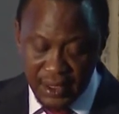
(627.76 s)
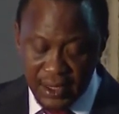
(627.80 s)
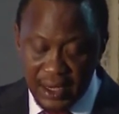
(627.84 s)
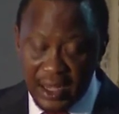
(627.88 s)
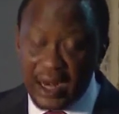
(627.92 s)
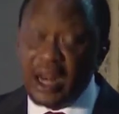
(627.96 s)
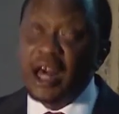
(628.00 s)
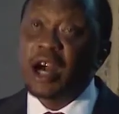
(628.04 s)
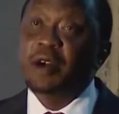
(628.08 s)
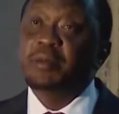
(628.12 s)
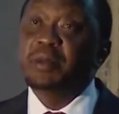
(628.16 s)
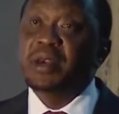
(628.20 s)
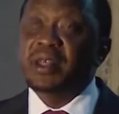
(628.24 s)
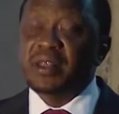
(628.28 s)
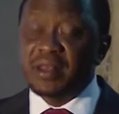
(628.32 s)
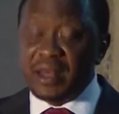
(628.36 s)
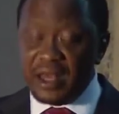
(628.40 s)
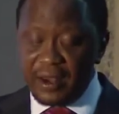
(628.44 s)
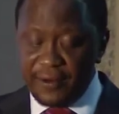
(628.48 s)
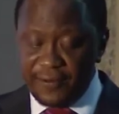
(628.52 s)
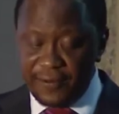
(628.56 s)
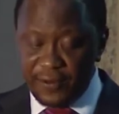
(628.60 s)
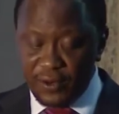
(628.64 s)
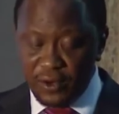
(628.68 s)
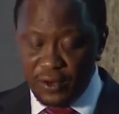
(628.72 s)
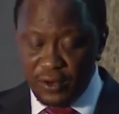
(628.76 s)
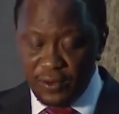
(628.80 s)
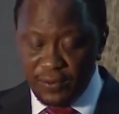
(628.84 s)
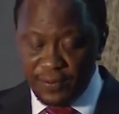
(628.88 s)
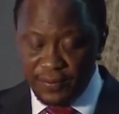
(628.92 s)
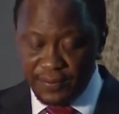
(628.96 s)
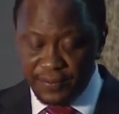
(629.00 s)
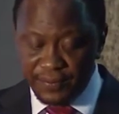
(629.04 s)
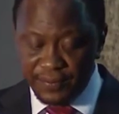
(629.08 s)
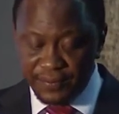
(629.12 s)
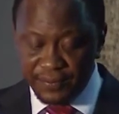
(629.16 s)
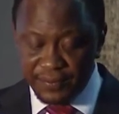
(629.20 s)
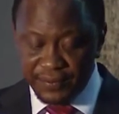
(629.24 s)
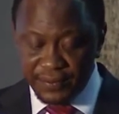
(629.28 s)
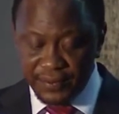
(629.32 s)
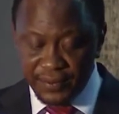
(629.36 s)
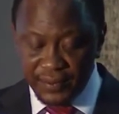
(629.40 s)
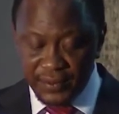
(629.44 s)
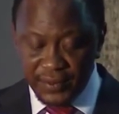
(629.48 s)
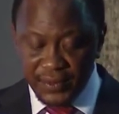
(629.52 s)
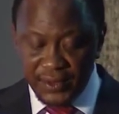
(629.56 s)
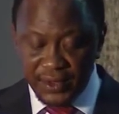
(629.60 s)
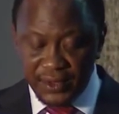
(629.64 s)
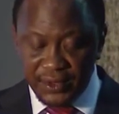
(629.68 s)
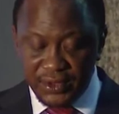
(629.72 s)
Allow me, therefore,
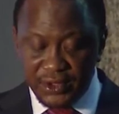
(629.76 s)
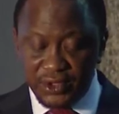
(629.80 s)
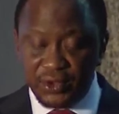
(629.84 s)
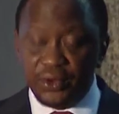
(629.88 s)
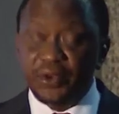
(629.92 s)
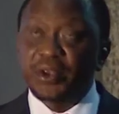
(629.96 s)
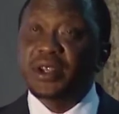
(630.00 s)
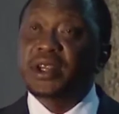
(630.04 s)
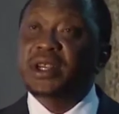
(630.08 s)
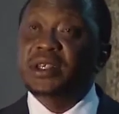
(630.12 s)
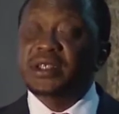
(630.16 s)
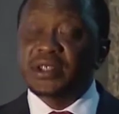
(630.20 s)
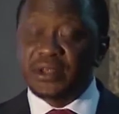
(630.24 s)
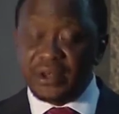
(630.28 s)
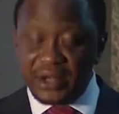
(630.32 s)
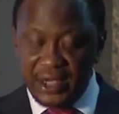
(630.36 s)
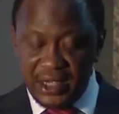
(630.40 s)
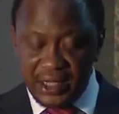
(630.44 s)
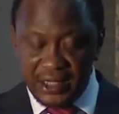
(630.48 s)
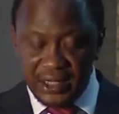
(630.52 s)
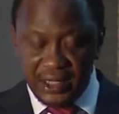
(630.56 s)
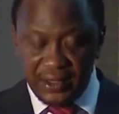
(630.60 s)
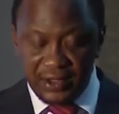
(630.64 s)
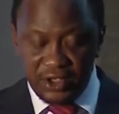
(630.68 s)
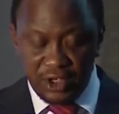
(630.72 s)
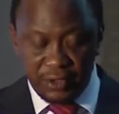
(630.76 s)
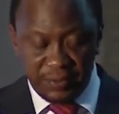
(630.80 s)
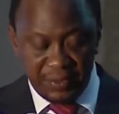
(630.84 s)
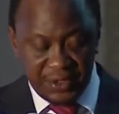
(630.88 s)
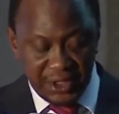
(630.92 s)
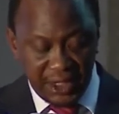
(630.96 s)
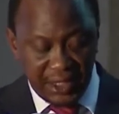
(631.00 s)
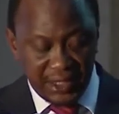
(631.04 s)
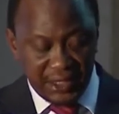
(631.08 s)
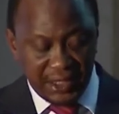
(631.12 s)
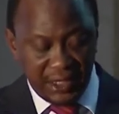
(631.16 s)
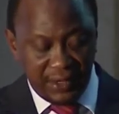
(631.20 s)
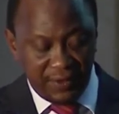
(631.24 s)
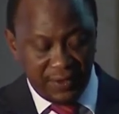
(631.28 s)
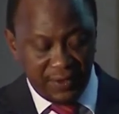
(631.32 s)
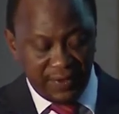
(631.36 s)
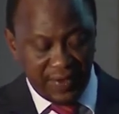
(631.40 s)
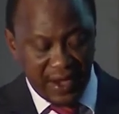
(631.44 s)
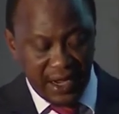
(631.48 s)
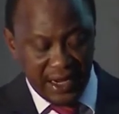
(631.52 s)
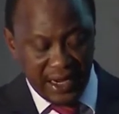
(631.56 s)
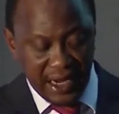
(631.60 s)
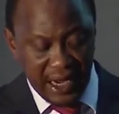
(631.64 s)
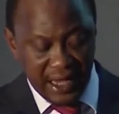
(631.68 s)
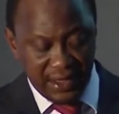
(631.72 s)
to reiterate that the objective of
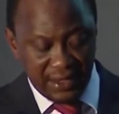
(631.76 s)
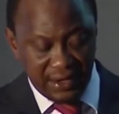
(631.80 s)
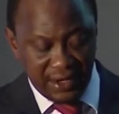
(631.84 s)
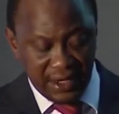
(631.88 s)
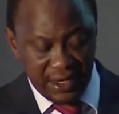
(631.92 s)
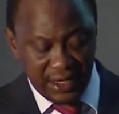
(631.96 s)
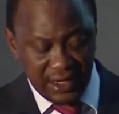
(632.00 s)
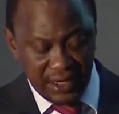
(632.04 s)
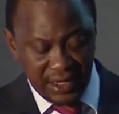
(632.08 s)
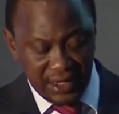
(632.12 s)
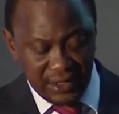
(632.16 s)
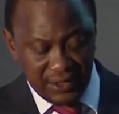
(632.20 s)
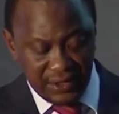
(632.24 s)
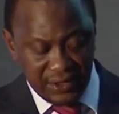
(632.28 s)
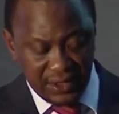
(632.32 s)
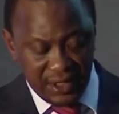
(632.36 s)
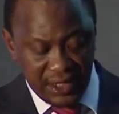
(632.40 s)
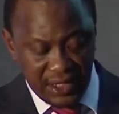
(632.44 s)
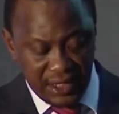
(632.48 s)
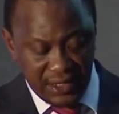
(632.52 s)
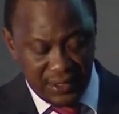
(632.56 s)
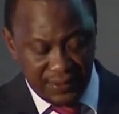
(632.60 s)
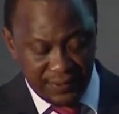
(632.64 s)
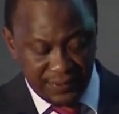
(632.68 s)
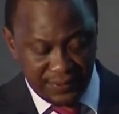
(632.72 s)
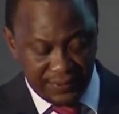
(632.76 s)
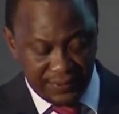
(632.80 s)
our gathering here today,